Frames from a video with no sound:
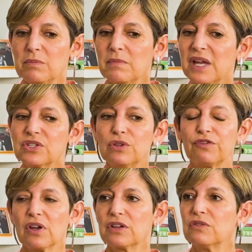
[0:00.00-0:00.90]
makes you
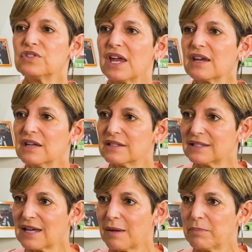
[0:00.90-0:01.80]
feel like you've taken a
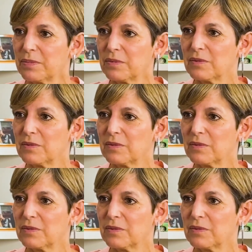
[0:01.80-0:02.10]
step.